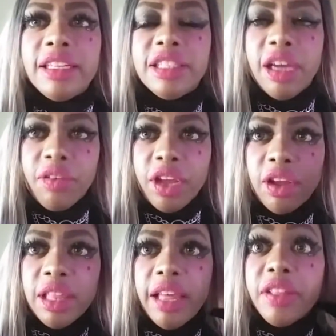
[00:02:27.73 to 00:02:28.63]
South
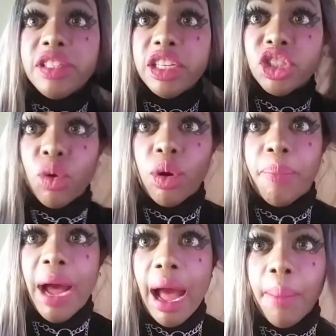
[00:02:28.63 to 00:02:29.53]
Carolina, they say soda
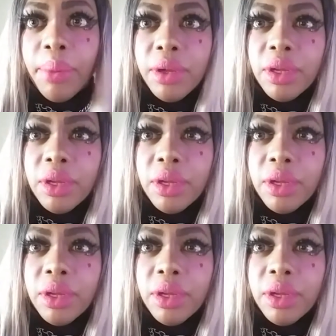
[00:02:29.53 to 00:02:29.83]
pop.